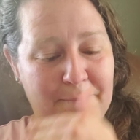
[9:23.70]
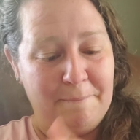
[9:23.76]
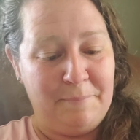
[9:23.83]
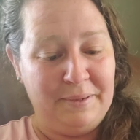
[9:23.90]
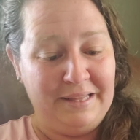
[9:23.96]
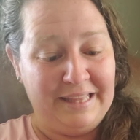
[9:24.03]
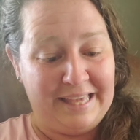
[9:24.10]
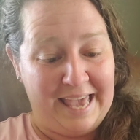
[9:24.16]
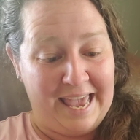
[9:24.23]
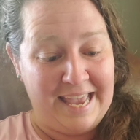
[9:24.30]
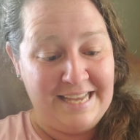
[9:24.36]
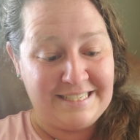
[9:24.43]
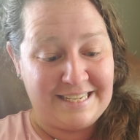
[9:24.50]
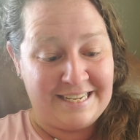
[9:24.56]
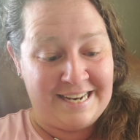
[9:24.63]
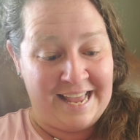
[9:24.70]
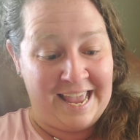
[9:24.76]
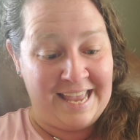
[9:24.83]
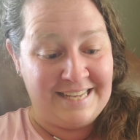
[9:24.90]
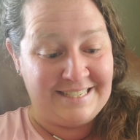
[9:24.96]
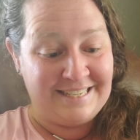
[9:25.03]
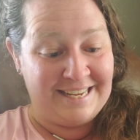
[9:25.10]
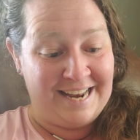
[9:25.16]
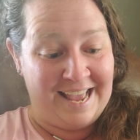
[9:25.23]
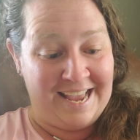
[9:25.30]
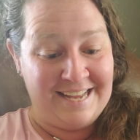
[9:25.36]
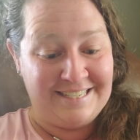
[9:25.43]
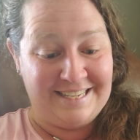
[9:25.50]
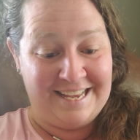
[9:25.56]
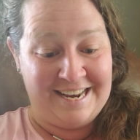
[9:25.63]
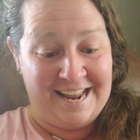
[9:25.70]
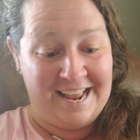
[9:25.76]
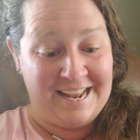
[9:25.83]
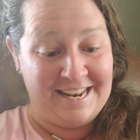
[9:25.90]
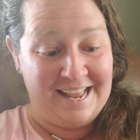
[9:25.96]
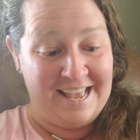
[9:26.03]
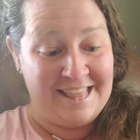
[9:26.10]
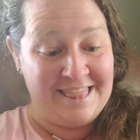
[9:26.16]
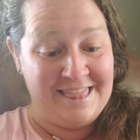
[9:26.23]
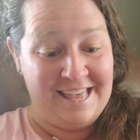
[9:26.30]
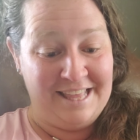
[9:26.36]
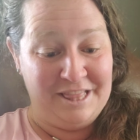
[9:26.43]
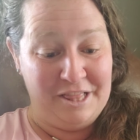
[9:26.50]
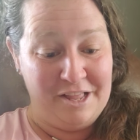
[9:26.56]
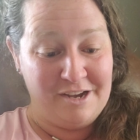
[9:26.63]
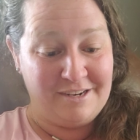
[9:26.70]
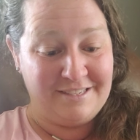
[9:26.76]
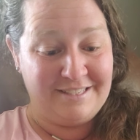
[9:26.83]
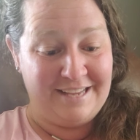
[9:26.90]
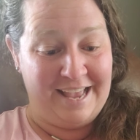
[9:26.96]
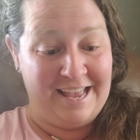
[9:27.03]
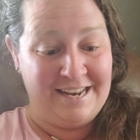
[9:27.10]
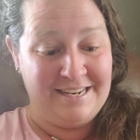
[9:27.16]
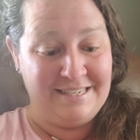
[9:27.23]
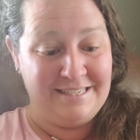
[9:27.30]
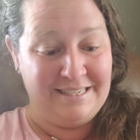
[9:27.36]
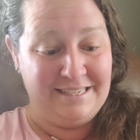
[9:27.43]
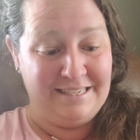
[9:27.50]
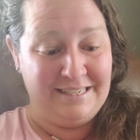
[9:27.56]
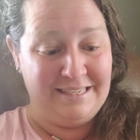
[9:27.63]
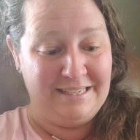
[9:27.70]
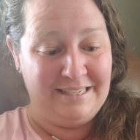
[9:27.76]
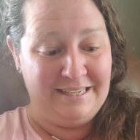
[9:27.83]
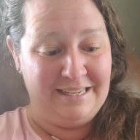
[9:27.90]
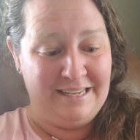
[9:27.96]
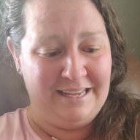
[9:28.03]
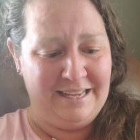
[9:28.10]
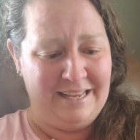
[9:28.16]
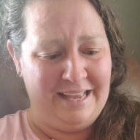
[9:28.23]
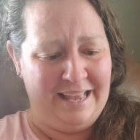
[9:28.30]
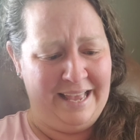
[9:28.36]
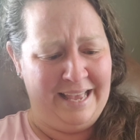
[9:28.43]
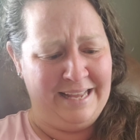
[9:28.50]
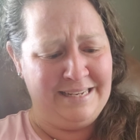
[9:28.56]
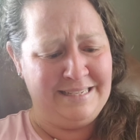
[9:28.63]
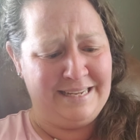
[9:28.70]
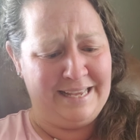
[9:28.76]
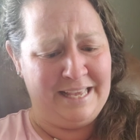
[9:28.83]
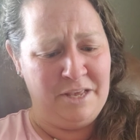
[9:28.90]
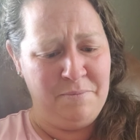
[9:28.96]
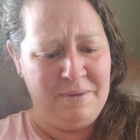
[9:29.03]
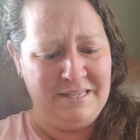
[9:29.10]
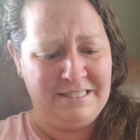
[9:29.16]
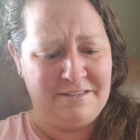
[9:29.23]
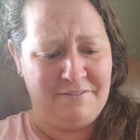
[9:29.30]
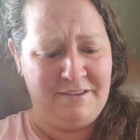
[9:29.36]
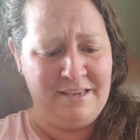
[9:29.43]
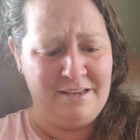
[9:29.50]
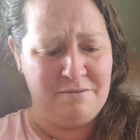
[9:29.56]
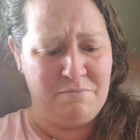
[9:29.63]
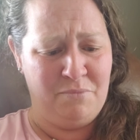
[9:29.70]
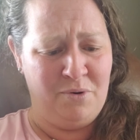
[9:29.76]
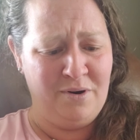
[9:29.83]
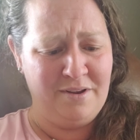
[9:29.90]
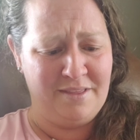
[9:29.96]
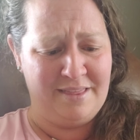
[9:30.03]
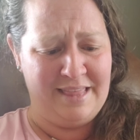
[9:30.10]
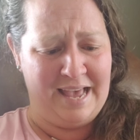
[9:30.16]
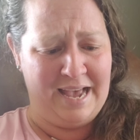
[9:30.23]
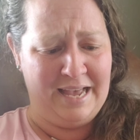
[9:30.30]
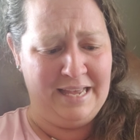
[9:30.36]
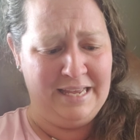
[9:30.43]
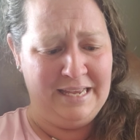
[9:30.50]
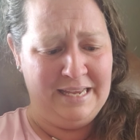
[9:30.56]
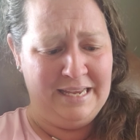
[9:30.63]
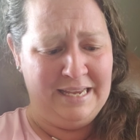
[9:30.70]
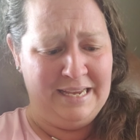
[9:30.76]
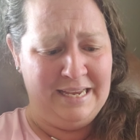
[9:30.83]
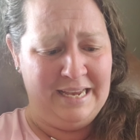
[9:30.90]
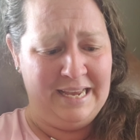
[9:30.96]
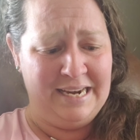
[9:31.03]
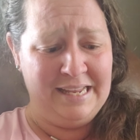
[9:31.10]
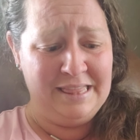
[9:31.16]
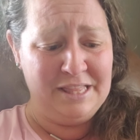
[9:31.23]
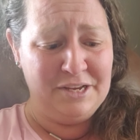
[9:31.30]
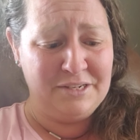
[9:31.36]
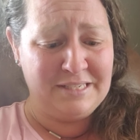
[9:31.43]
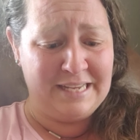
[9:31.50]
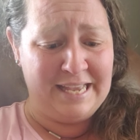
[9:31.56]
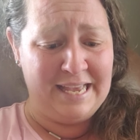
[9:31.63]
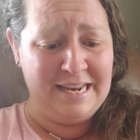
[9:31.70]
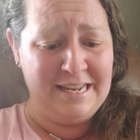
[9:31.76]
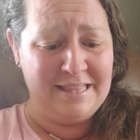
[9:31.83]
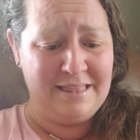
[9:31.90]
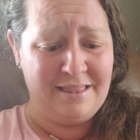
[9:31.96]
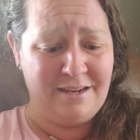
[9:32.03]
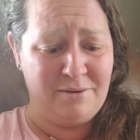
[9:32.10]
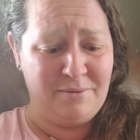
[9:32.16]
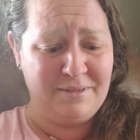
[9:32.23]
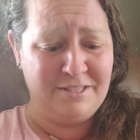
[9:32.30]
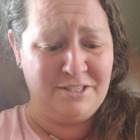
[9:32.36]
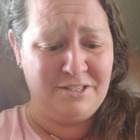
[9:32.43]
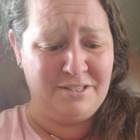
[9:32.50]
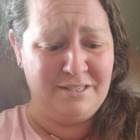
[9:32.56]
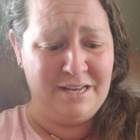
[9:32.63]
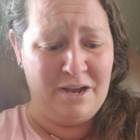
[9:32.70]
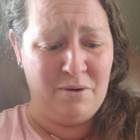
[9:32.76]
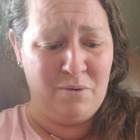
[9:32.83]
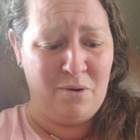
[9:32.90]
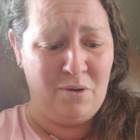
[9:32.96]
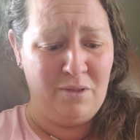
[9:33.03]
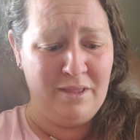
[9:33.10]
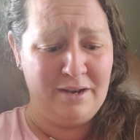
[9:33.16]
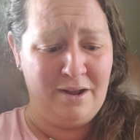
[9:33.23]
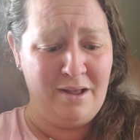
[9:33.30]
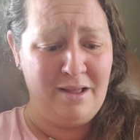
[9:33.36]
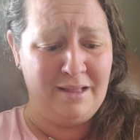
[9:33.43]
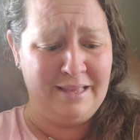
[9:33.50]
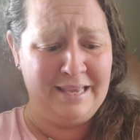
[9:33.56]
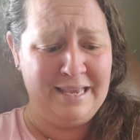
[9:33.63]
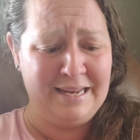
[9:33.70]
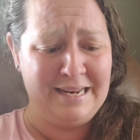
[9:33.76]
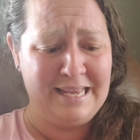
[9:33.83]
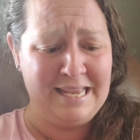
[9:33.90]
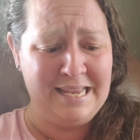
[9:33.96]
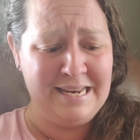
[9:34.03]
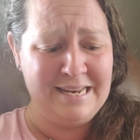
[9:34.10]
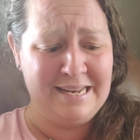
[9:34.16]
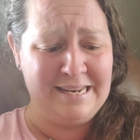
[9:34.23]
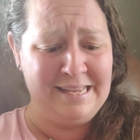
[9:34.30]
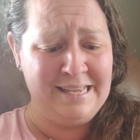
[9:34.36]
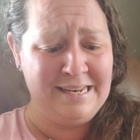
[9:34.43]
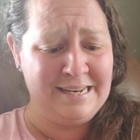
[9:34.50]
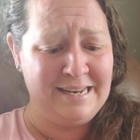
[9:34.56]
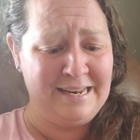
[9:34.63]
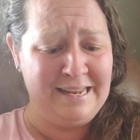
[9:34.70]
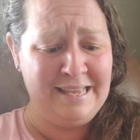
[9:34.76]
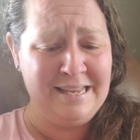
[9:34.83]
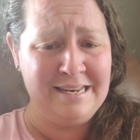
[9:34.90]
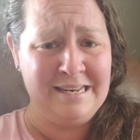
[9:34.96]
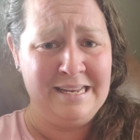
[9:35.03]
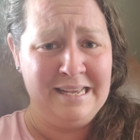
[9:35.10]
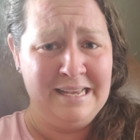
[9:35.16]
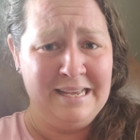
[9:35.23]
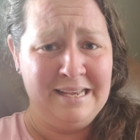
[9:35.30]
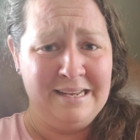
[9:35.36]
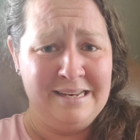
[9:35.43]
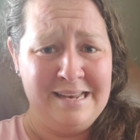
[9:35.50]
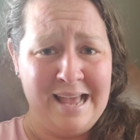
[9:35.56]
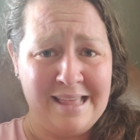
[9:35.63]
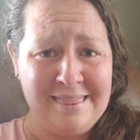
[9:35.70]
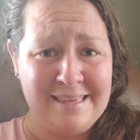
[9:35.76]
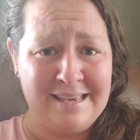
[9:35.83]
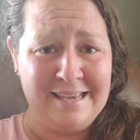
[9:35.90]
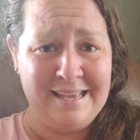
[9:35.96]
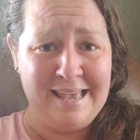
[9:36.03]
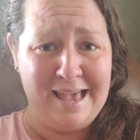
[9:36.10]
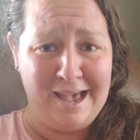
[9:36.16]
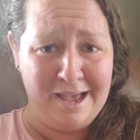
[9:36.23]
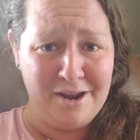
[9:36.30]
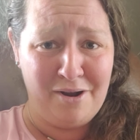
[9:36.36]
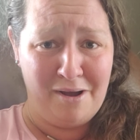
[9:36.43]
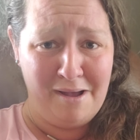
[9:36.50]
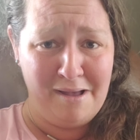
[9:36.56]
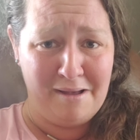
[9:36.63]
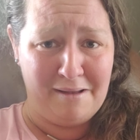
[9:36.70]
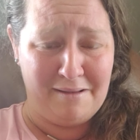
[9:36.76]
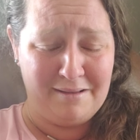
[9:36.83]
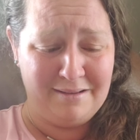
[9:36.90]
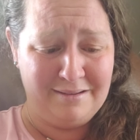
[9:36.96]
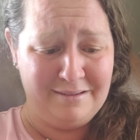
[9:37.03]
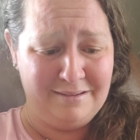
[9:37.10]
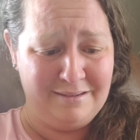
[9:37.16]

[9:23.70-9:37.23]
Billy ate and ate and ate and ate, and then looked, and he must have eaten more than that. And he looked again, and there was no hole at all. He had eaten and eaten and eaten nothing at all.